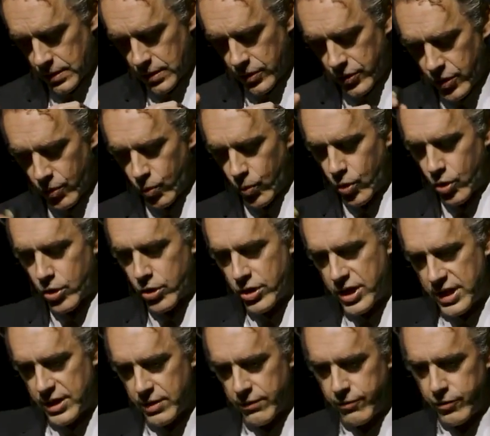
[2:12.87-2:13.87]
the word
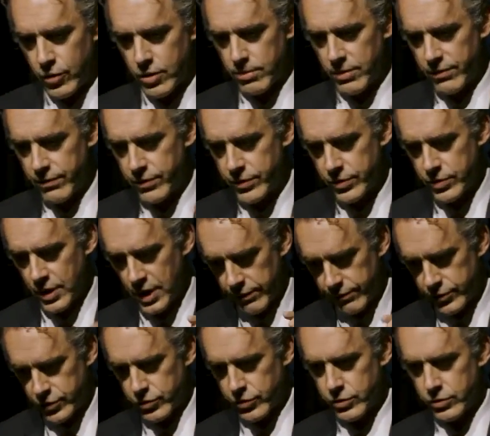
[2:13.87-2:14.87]
in the form
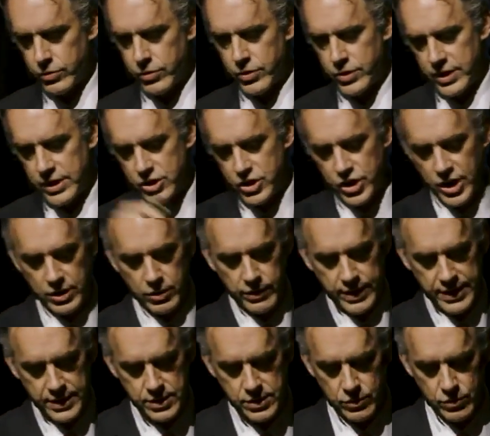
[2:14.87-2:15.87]
of truth that
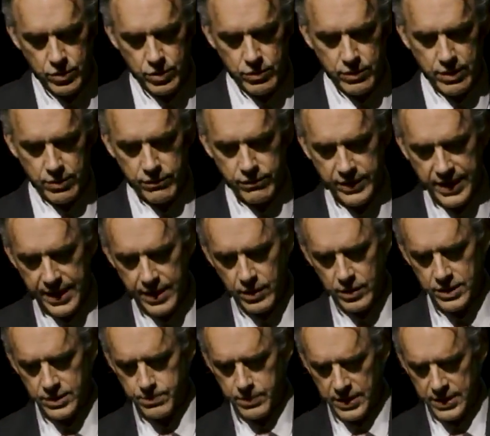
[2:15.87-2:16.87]
generates order out of
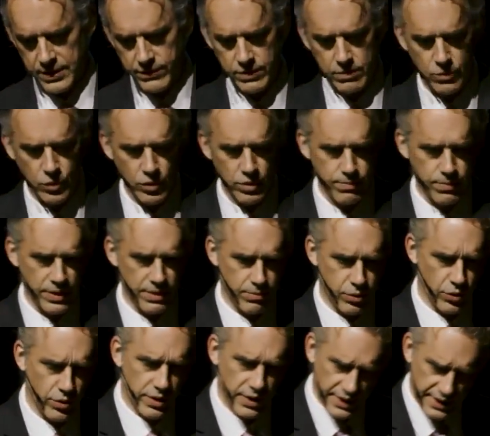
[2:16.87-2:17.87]
chaos. But even more
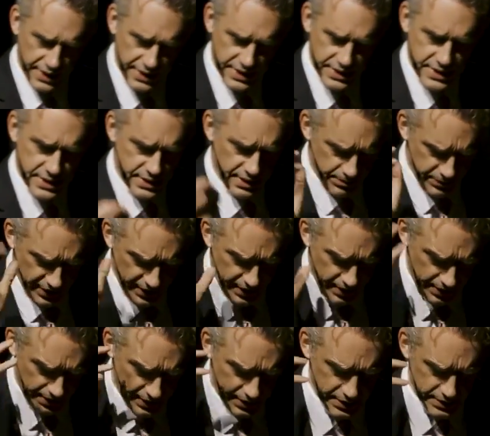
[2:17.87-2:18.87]
importantly, and this is something
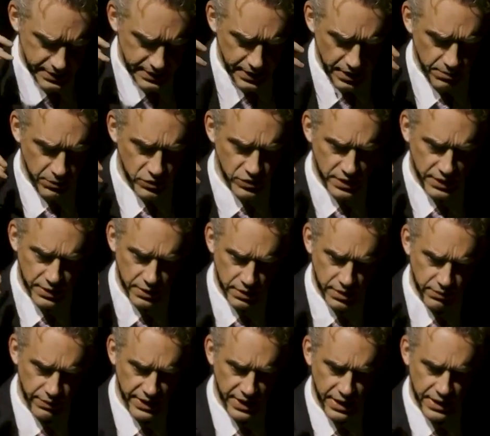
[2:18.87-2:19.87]
like I said, I most
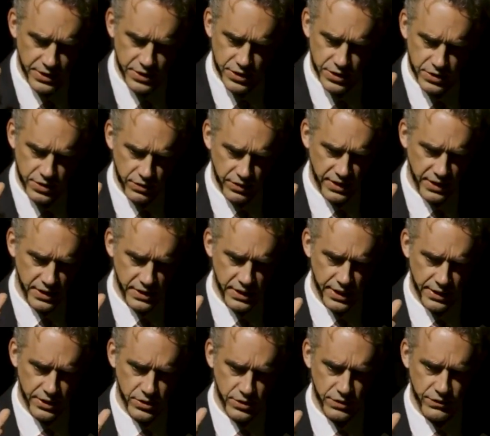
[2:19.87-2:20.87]
clearly realized just doing these
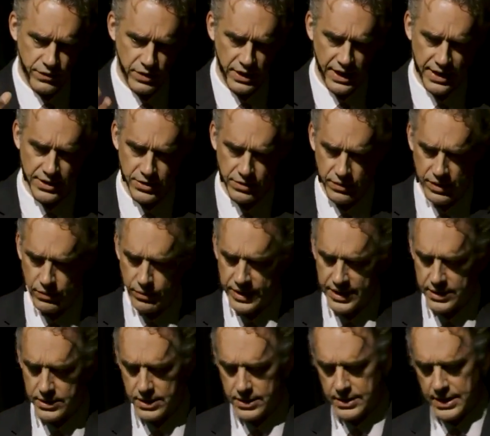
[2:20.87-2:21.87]
lectures for the last 3
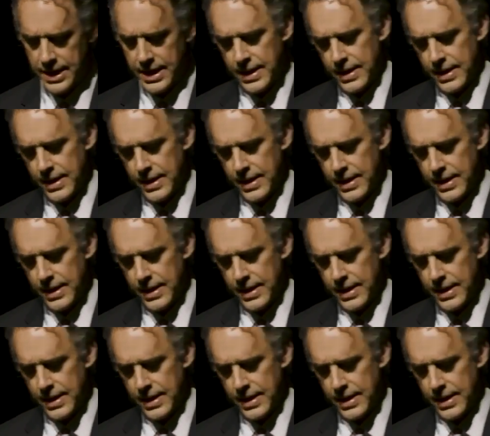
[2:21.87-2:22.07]
weeks, is